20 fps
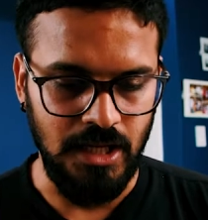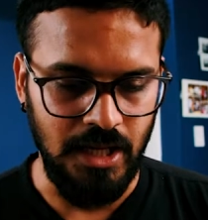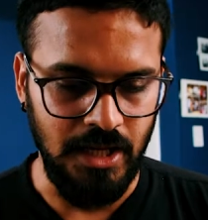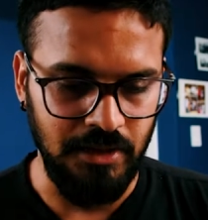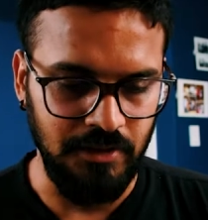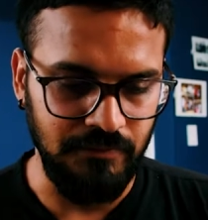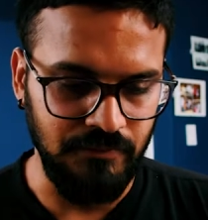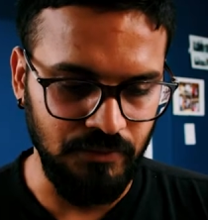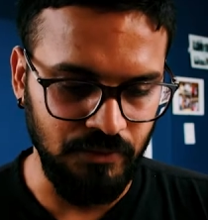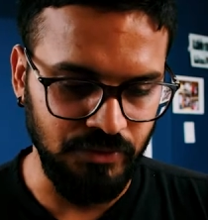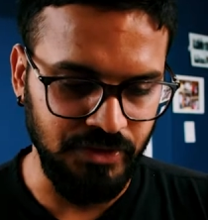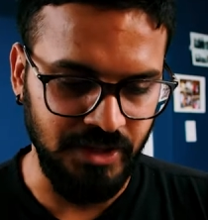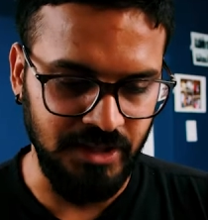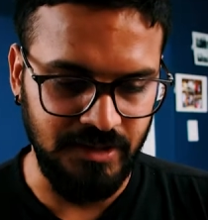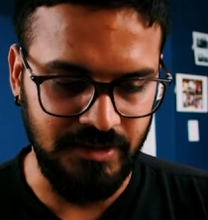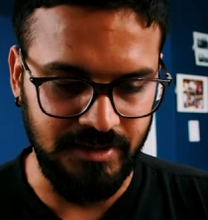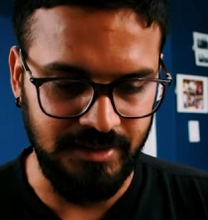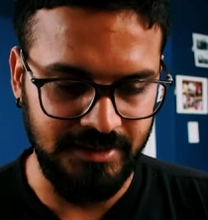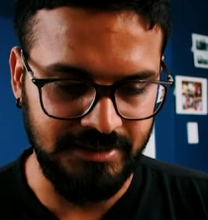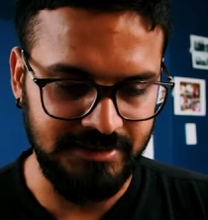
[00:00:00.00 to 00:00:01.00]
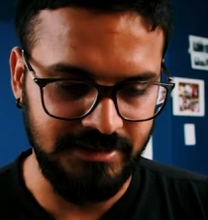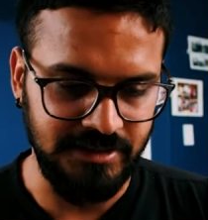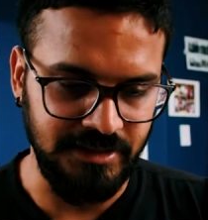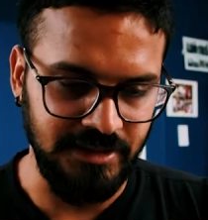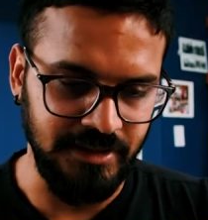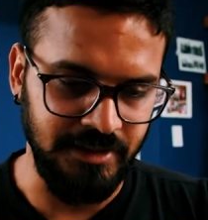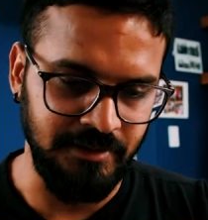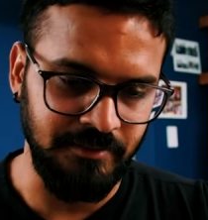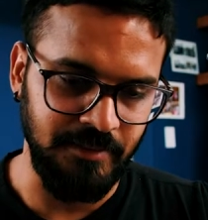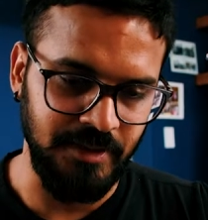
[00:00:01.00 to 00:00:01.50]
and if you decrease it,
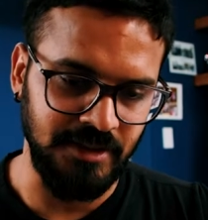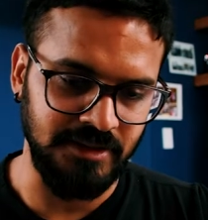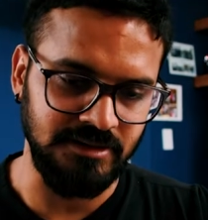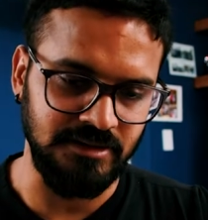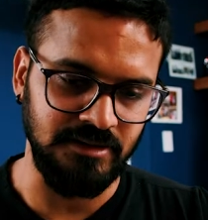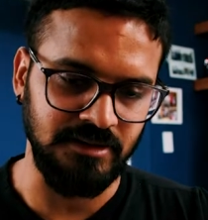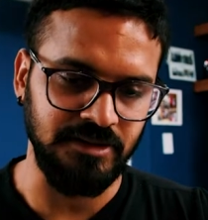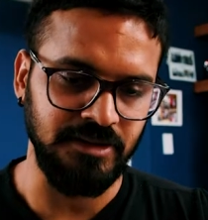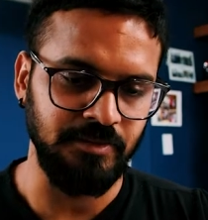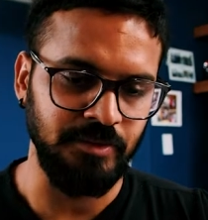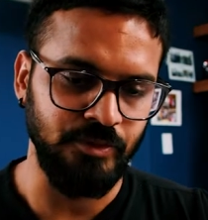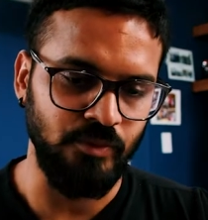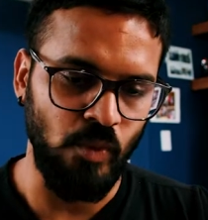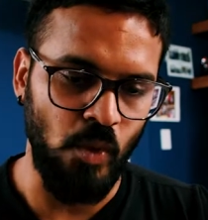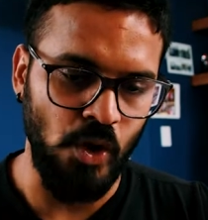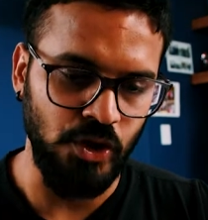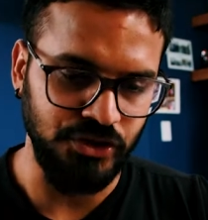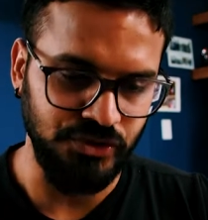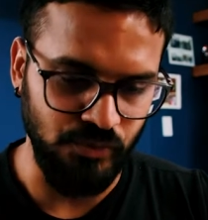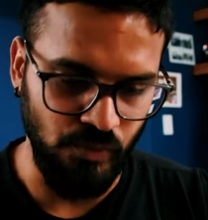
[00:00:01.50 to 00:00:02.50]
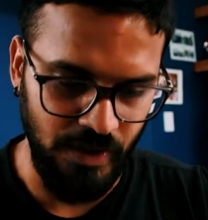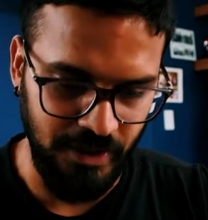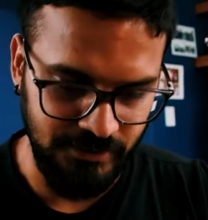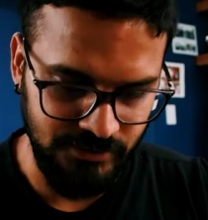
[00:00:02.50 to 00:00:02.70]
it makes a little bit wash away.